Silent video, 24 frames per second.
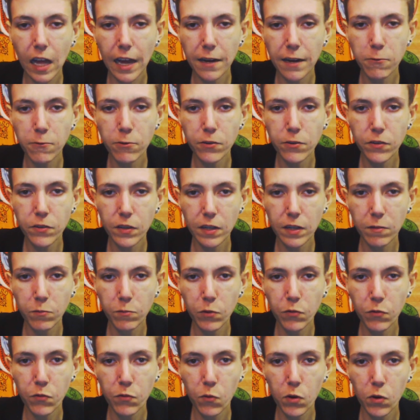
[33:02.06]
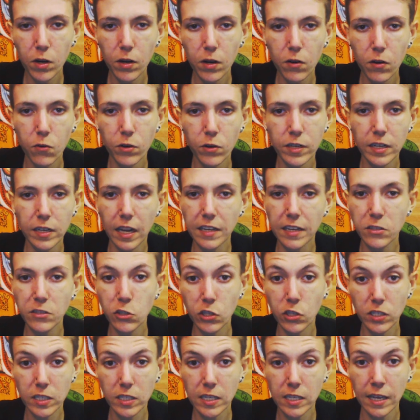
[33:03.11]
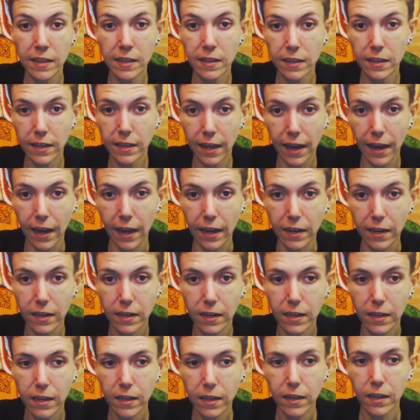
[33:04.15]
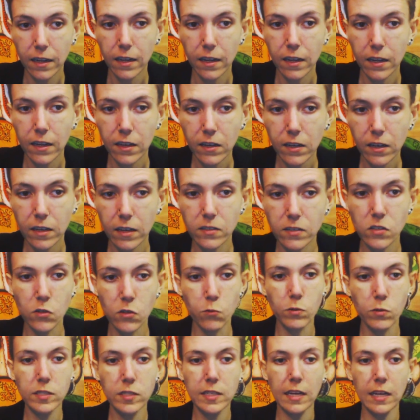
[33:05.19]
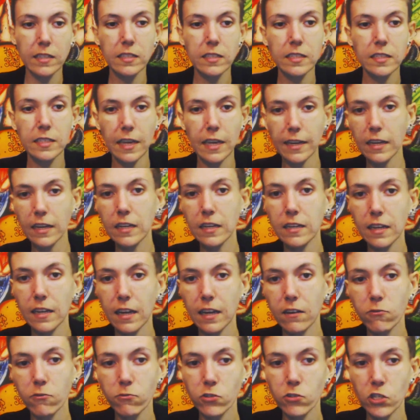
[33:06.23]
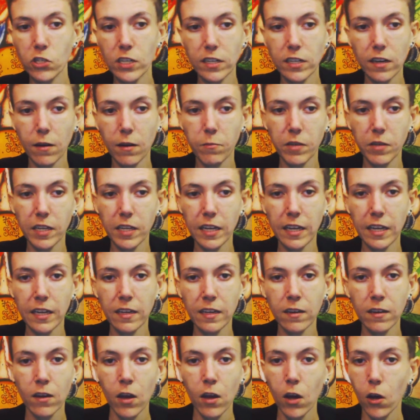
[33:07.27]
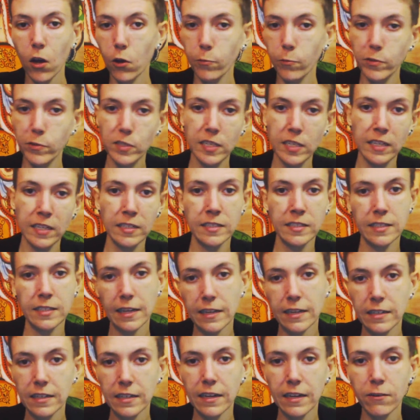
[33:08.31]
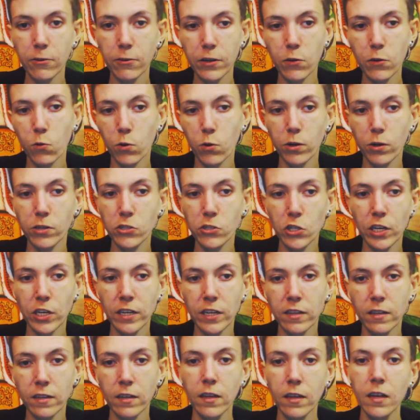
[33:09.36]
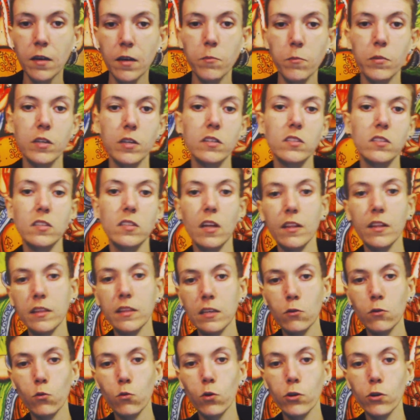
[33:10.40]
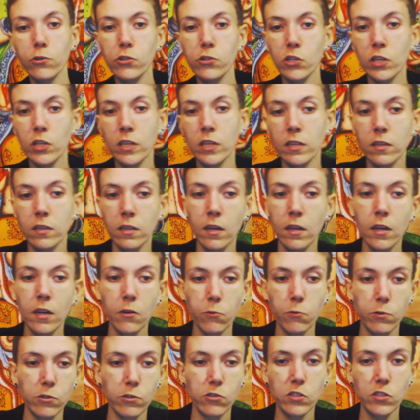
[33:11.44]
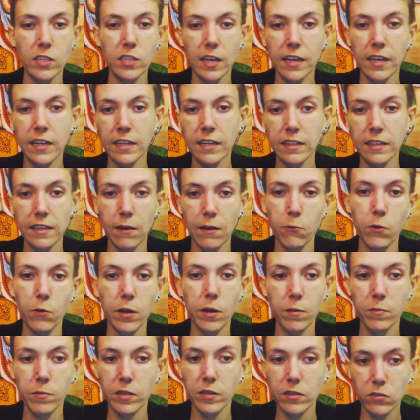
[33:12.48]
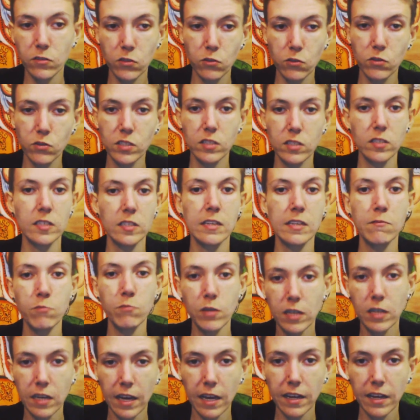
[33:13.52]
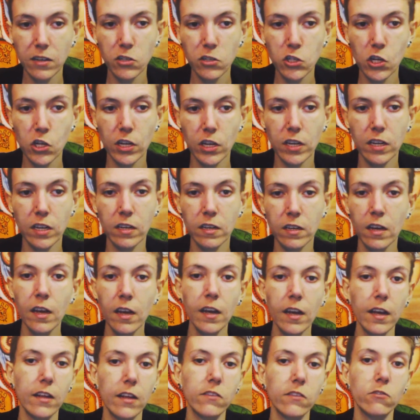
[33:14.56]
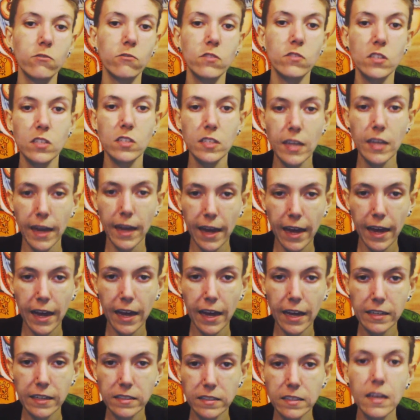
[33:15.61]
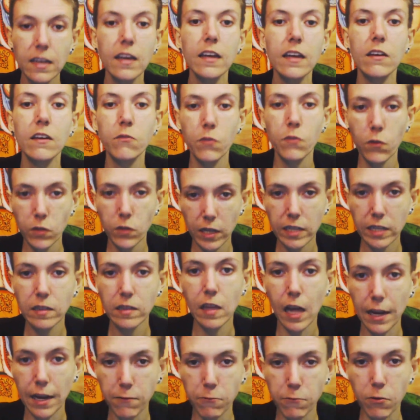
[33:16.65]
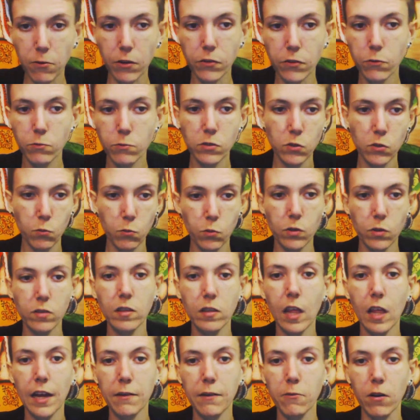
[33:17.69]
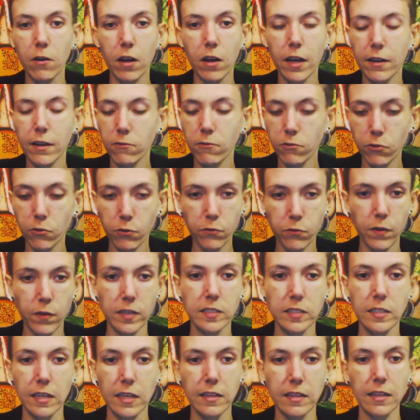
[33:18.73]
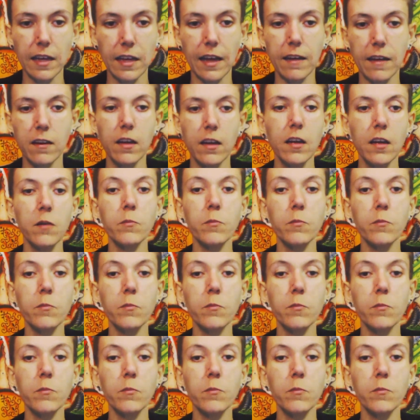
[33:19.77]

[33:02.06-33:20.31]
Lyra thing before, or did I just say the cat? Because there was that second energy coming in, almost like secondary origin, but it's not the origin. We're just saying it that way because there's this deep connection and there's this cat. It felt like Lyra. There was the word Lyra. I don't know if I said that.